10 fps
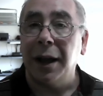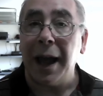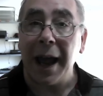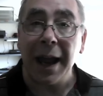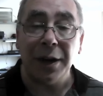
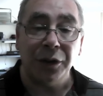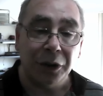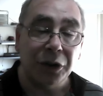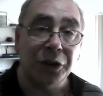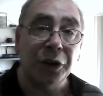and
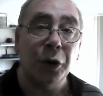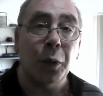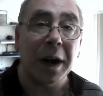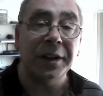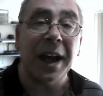you should
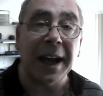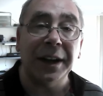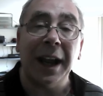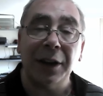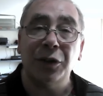always add
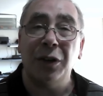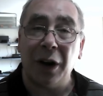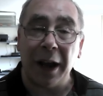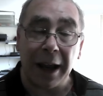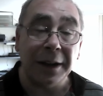extra
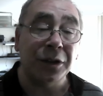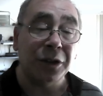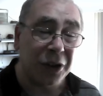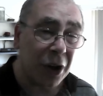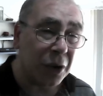light and
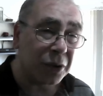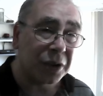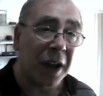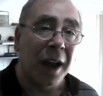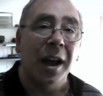use
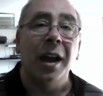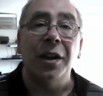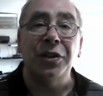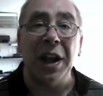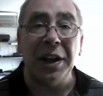
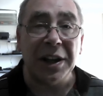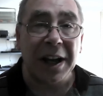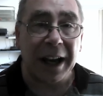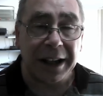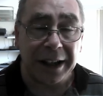
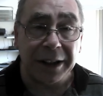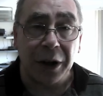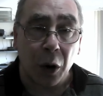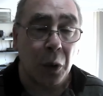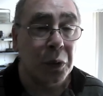dedicated
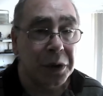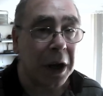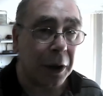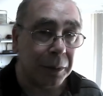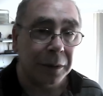
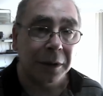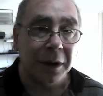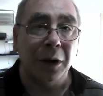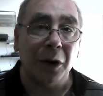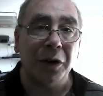audio.
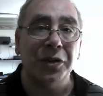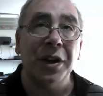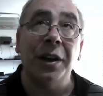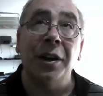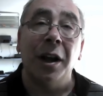Like I
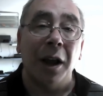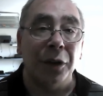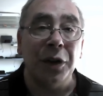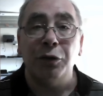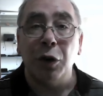said,
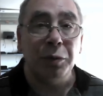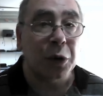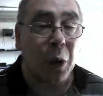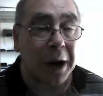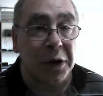this room's
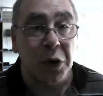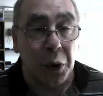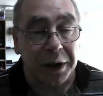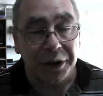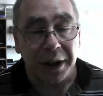quite
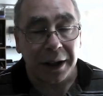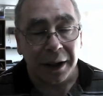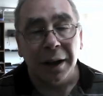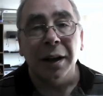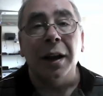noisy.
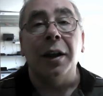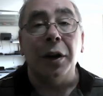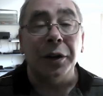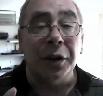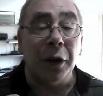
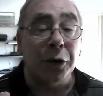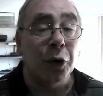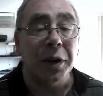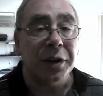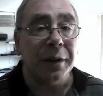It's a
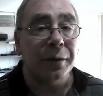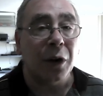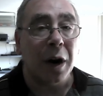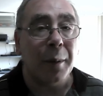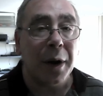noisy
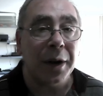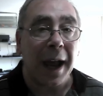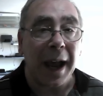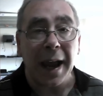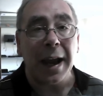environment,
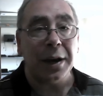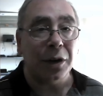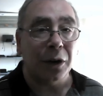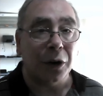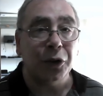and
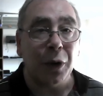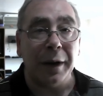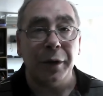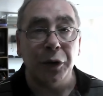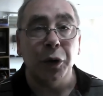I do
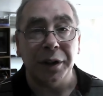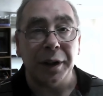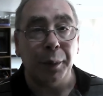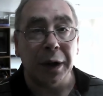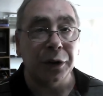have a noisy
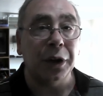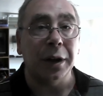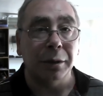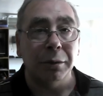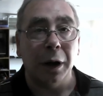PC
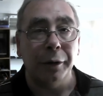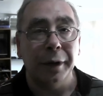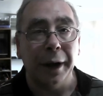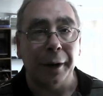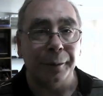over
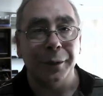there.